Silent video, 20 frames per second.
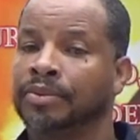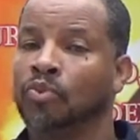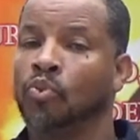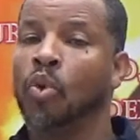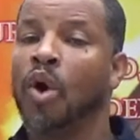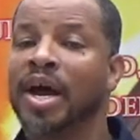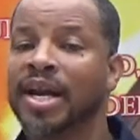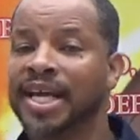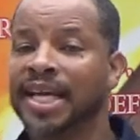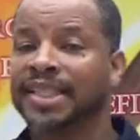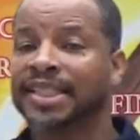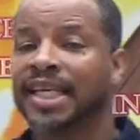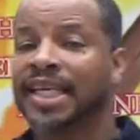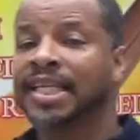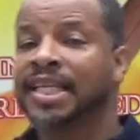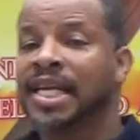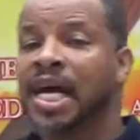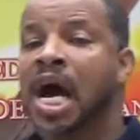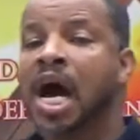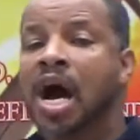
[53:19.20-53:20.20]
What is
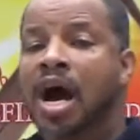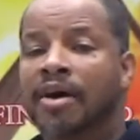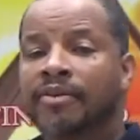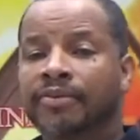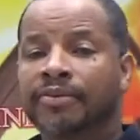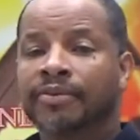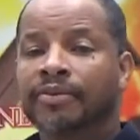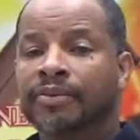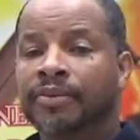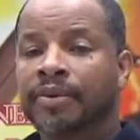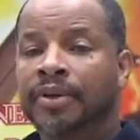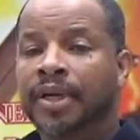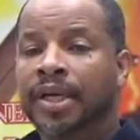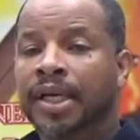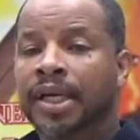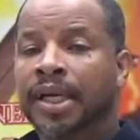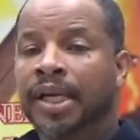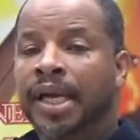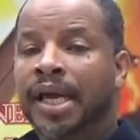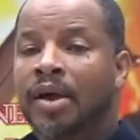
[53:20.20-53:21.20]
enough
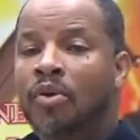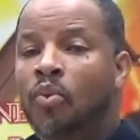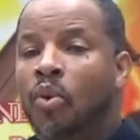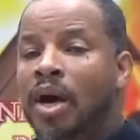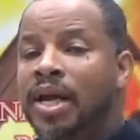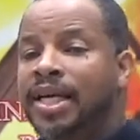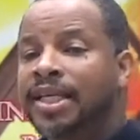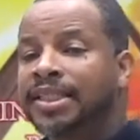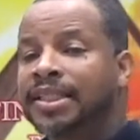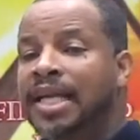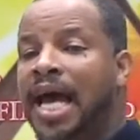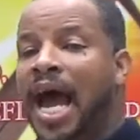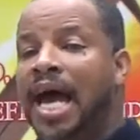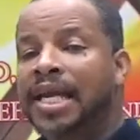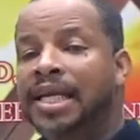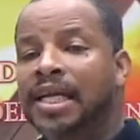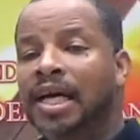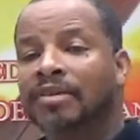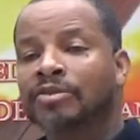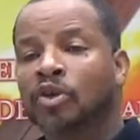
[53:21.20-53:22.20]
and what is
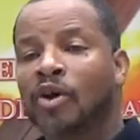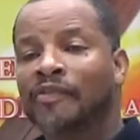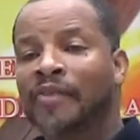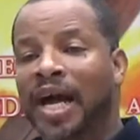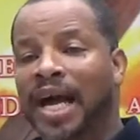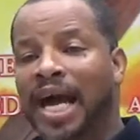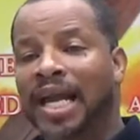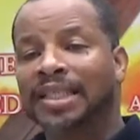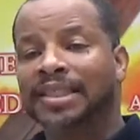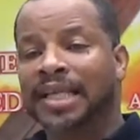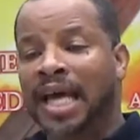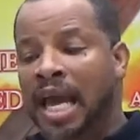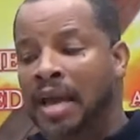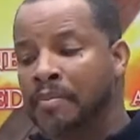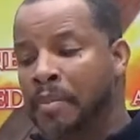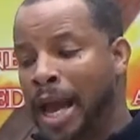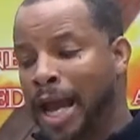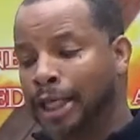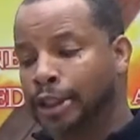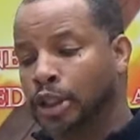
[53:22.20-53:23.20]
not enough. So if I got a
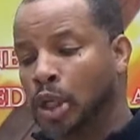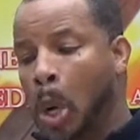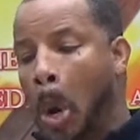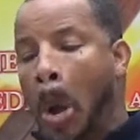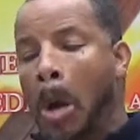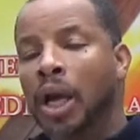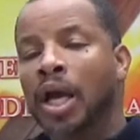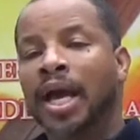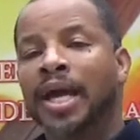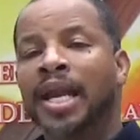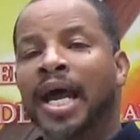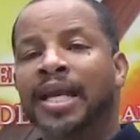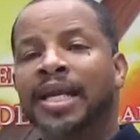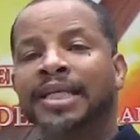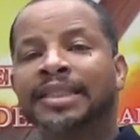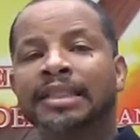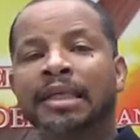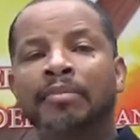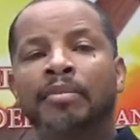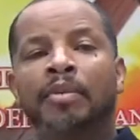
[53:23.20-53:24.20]
tape measure and I
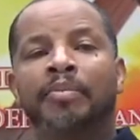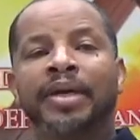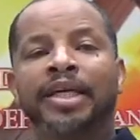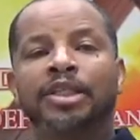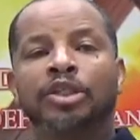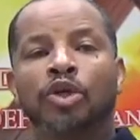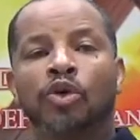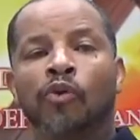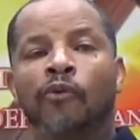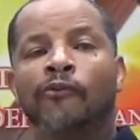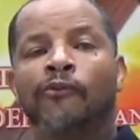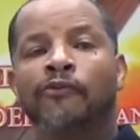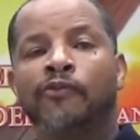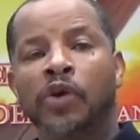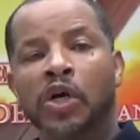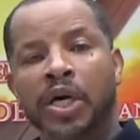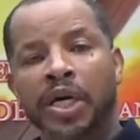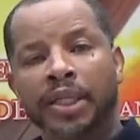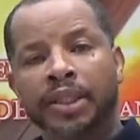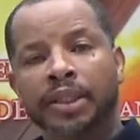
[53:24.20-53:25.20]
need something to be two
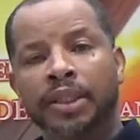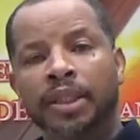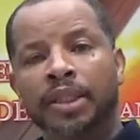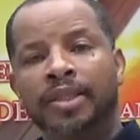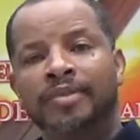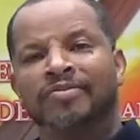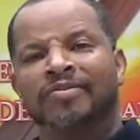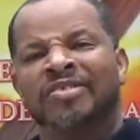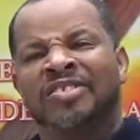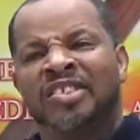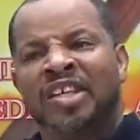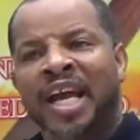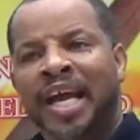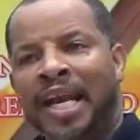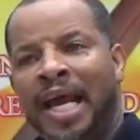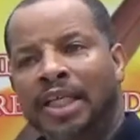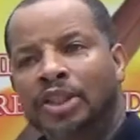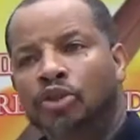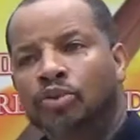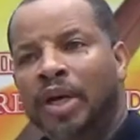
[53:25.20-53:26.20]
foot
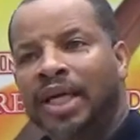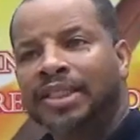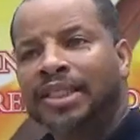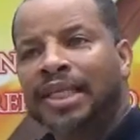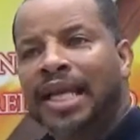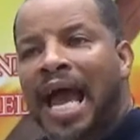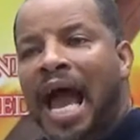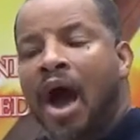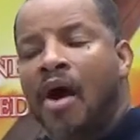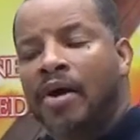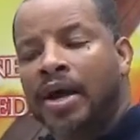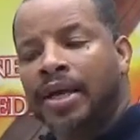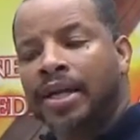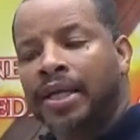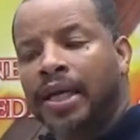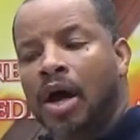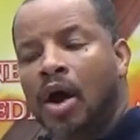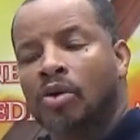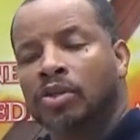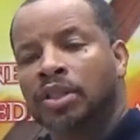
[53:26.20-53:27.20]
and I stretch it out and
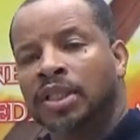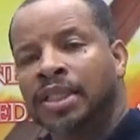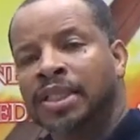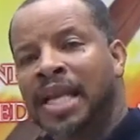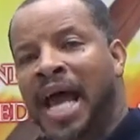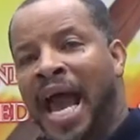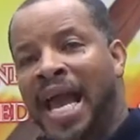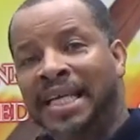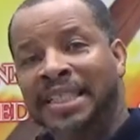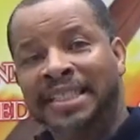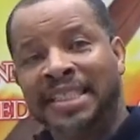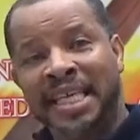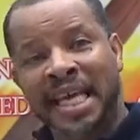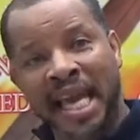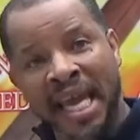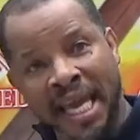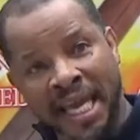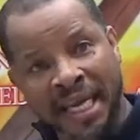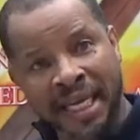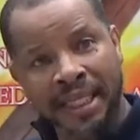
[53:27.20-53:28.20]
it goes to
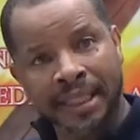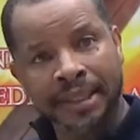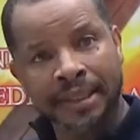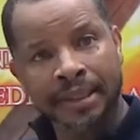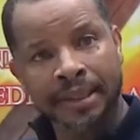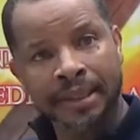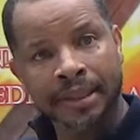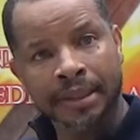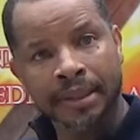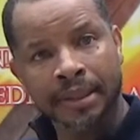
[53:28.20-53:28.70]
19,